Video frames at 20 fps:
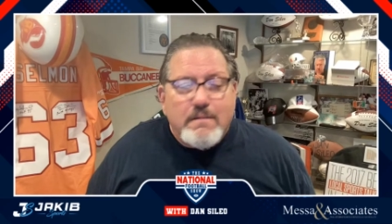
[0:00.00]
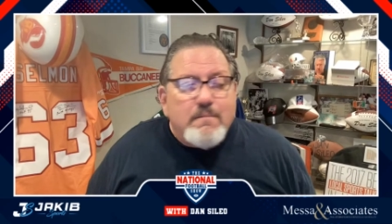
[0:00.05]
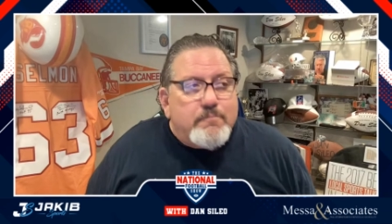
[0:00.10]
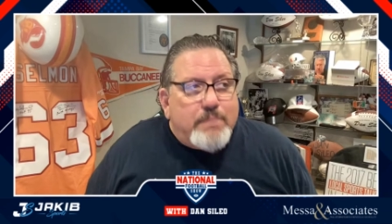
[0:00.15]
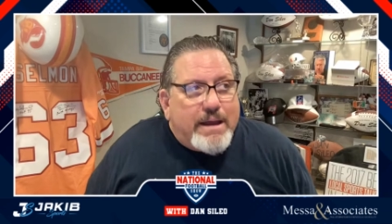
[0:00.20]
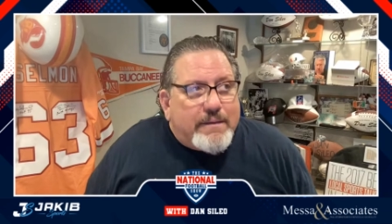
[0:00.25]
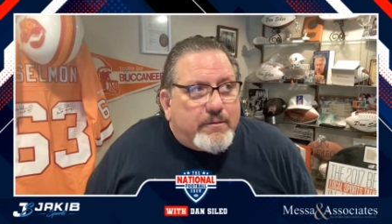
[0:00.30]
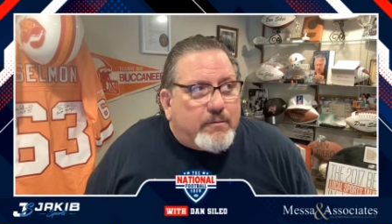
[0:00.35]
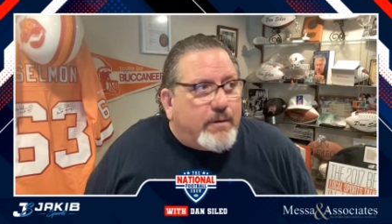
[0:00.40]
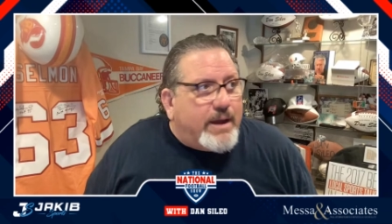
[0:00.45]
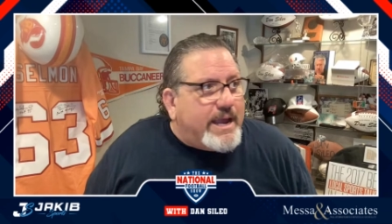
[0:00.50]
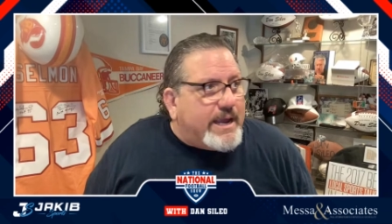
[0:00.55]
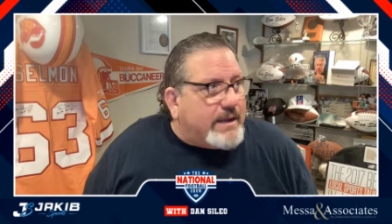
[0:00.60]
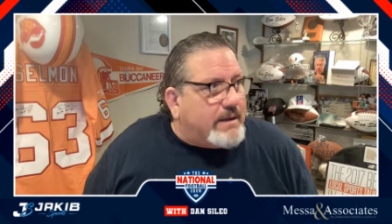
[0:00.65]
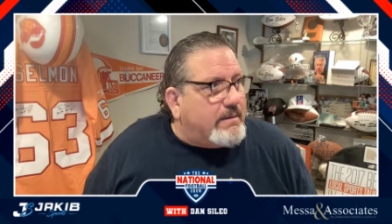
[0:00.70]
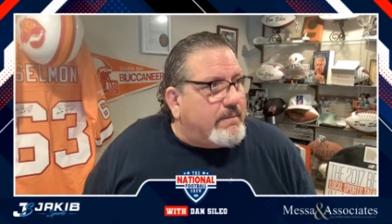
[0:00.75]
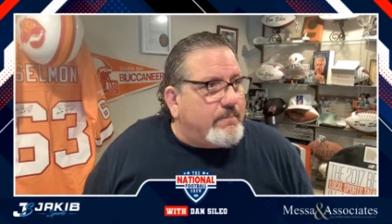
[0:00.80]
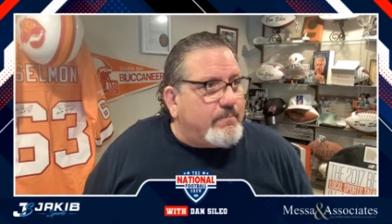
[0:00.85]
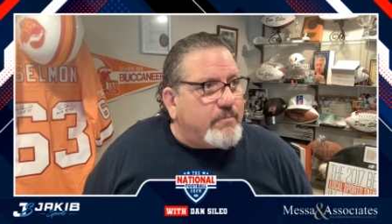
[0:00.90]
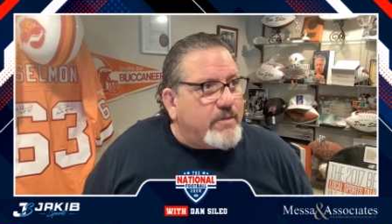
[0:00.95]
By the way,
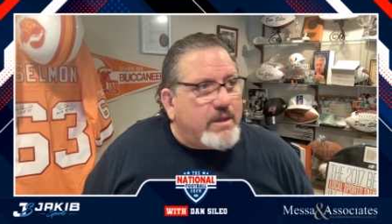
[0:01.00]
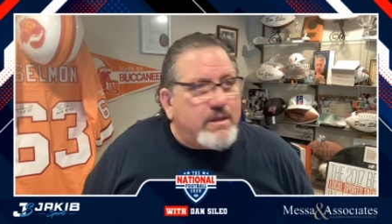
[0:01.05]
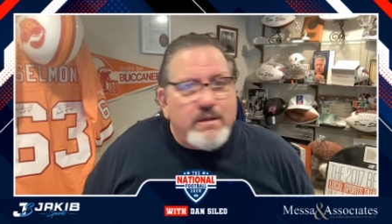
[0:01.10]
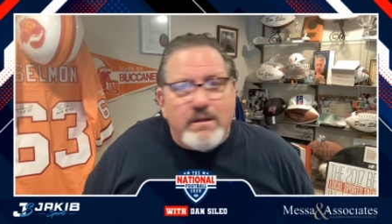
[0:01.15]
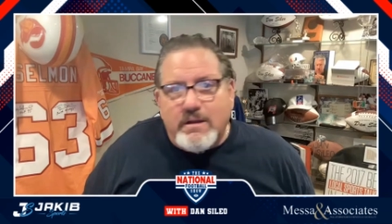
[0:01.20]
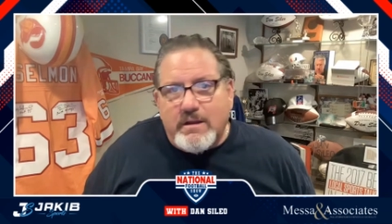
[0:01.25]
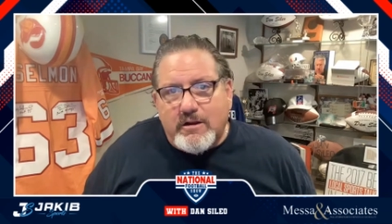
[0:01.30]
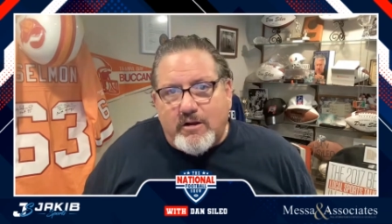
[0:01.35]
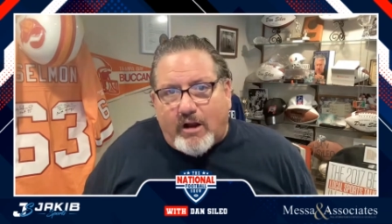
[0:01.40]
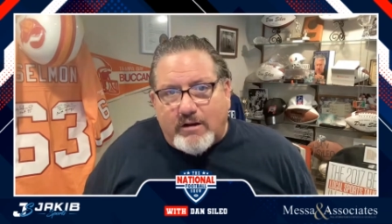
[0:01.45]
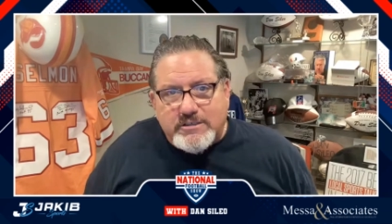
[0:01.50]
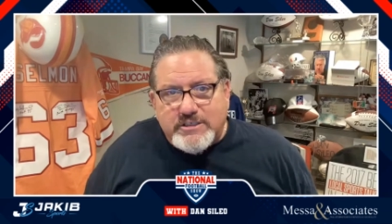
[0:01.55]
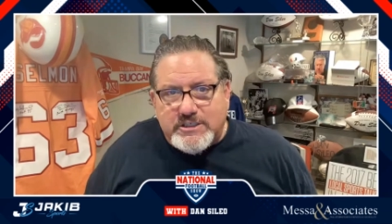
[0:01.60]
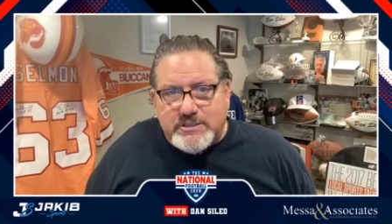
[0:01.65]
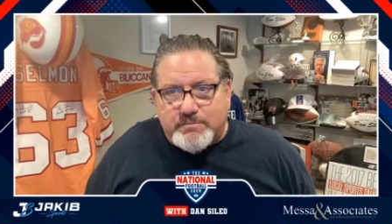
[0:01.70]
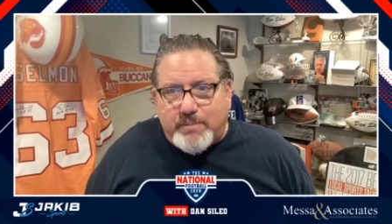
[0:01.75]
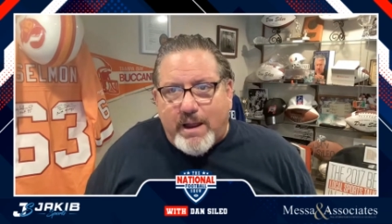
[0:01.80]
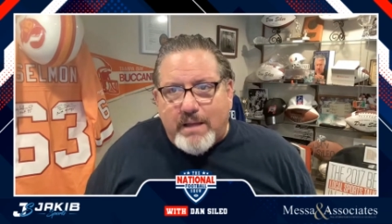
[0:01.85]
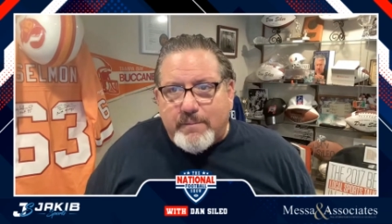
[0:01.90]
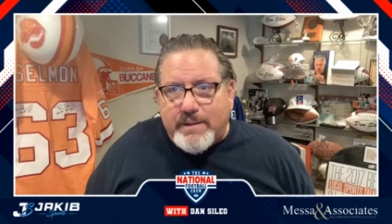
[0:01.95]
Carson's
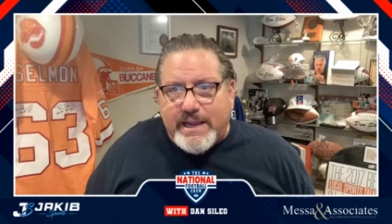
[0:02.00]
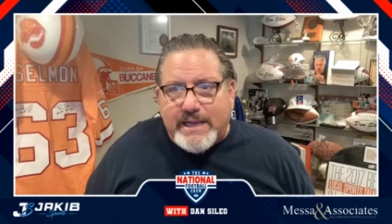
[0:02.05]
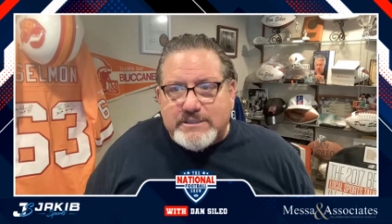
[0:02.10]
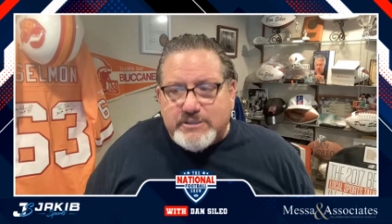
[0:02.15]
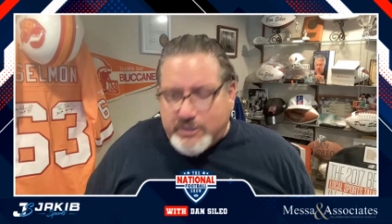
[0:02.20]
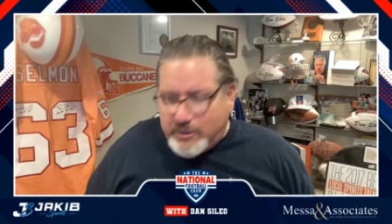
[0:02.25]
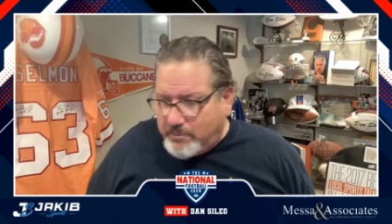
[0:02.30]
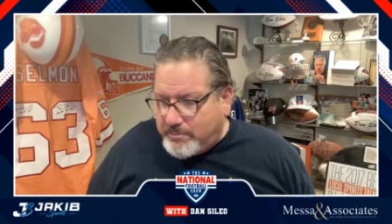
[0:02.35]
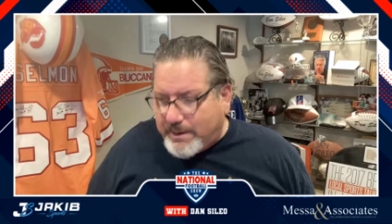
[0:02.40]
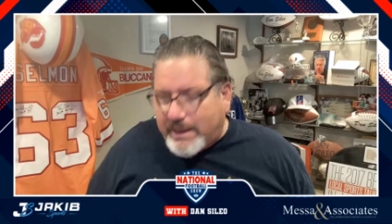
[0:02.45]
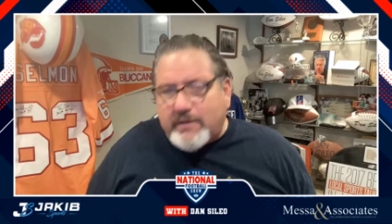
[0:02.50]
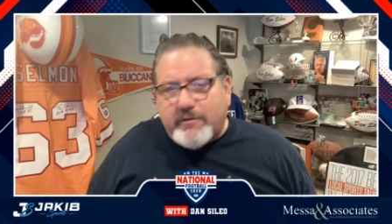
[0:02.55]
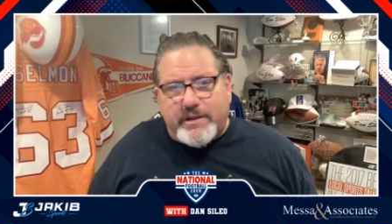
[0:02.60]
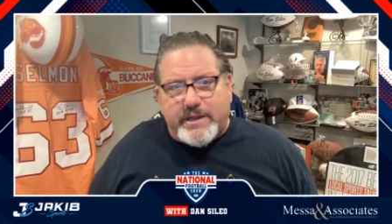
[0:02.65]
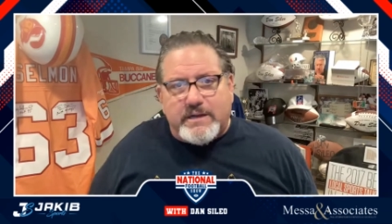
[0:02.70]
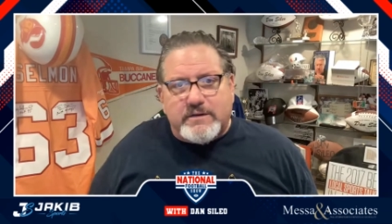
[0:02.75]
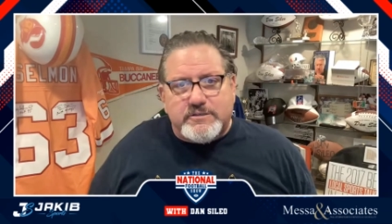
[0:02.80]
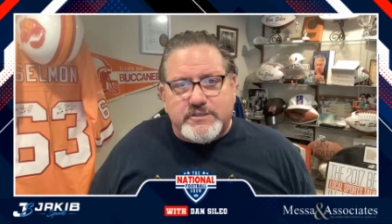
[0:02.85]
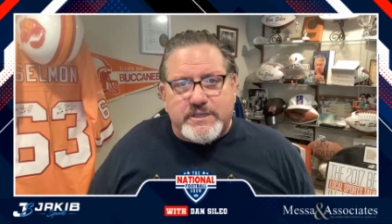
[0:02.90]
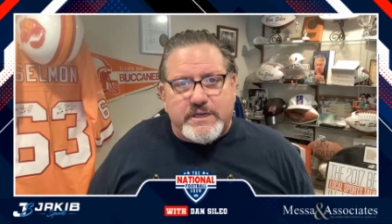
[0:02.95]
probably had two better
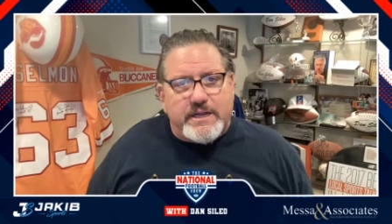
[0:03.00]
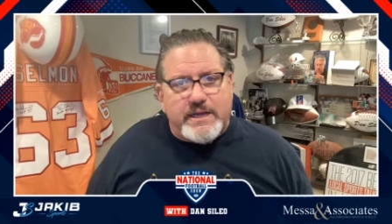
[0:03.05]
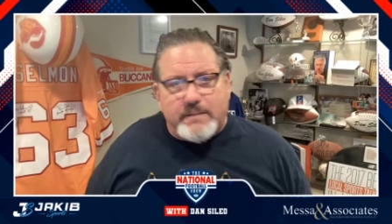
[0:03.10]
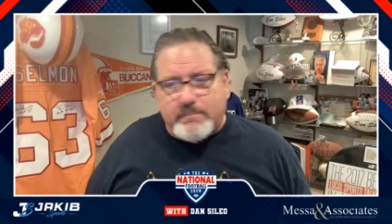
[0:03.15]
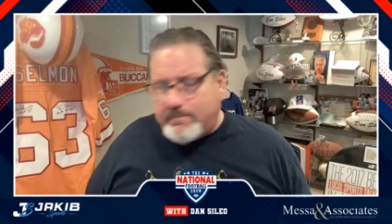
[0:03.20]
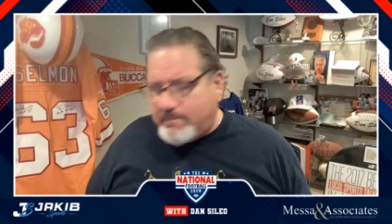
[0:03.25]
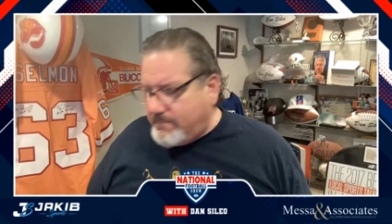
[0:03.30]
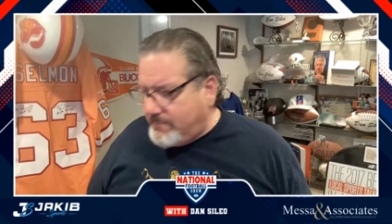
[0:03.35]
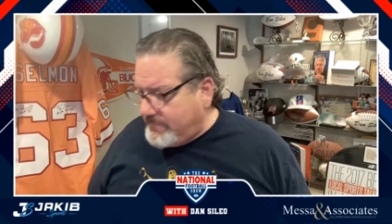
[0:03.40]
years than him.